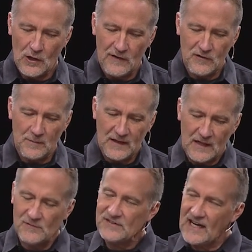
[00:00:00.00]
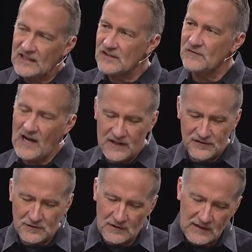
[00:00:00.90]
Or have you become satisfied
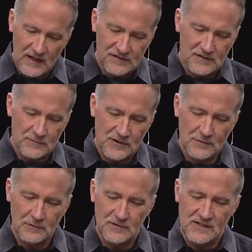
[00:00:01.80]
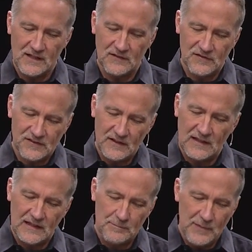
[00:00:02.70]
and so accustomed to the routine of
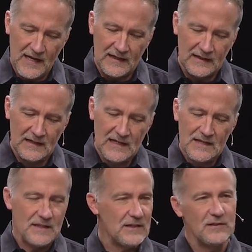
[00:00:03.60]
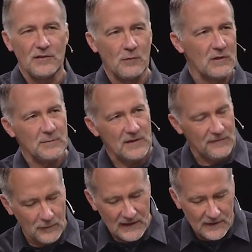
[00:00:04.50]
sitting and begging that you don't want to be
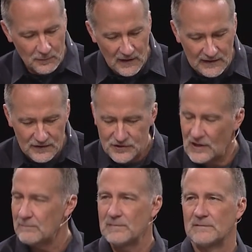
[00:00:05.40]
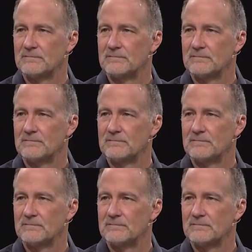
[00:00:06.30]
free to run and jump?